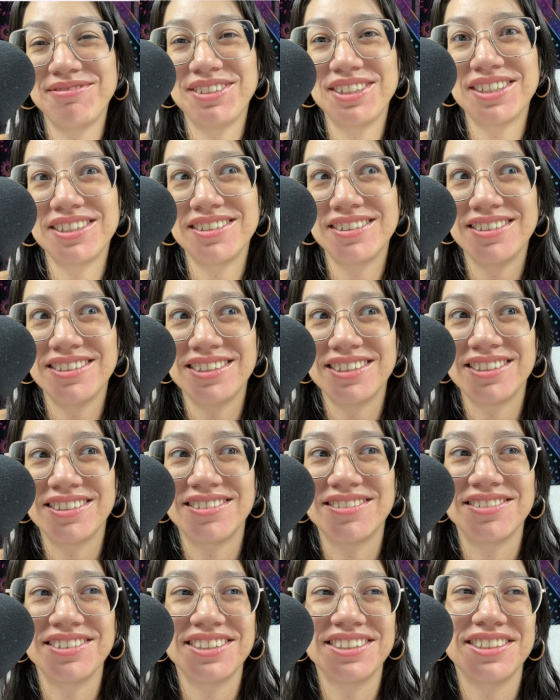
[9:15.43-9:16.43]
Y'all do y'all
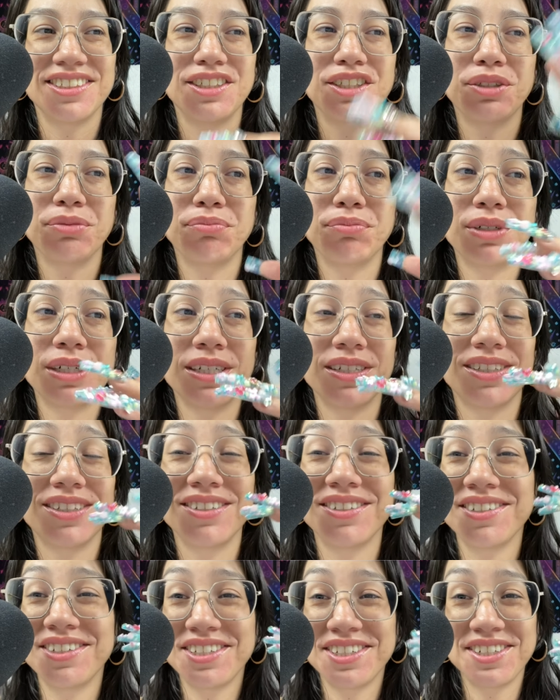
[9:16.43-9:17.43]
own research. But
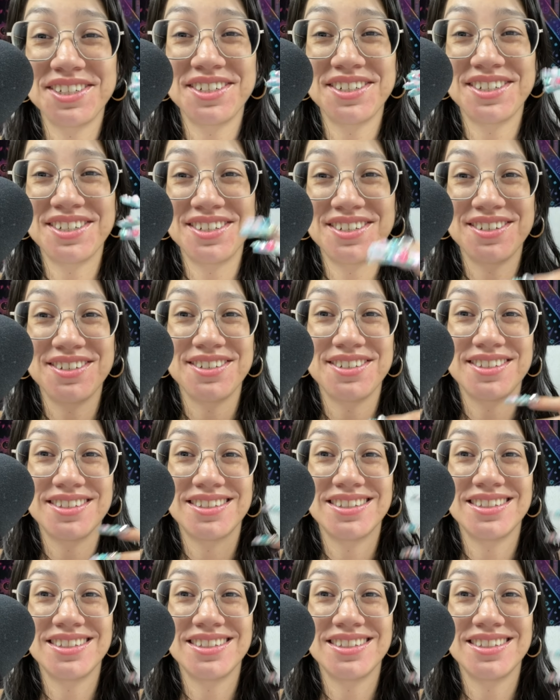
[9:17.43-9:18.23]
those ginger chews,